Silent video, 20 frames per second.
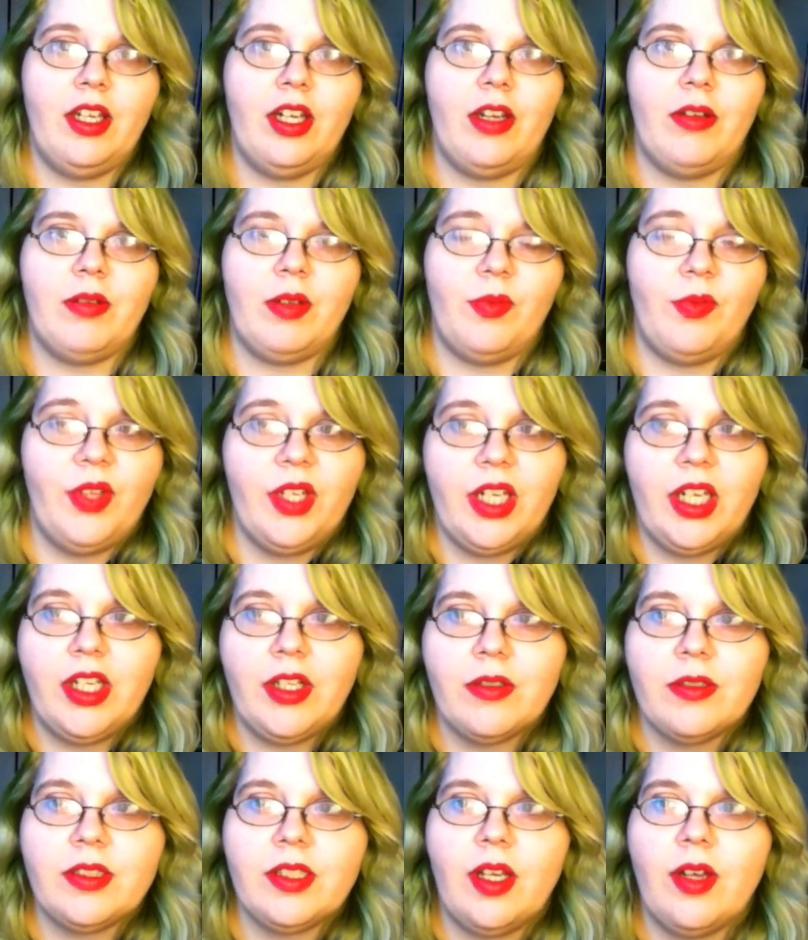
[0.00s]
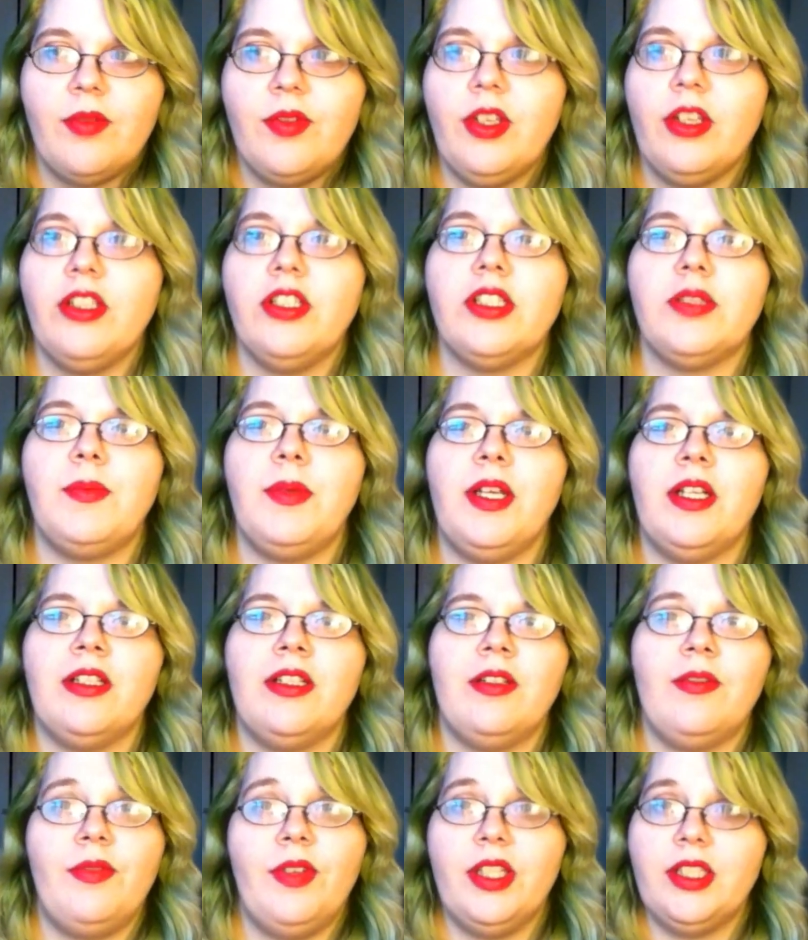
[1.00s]
you know, defending yourself, you can just be
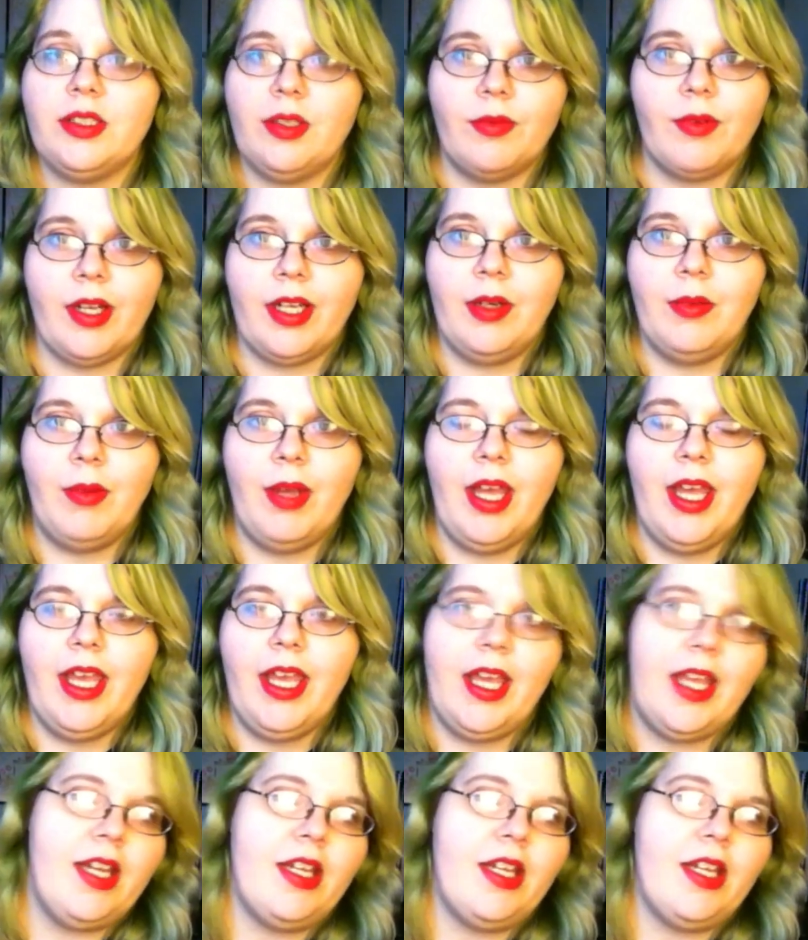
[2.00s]
on the defensive right away,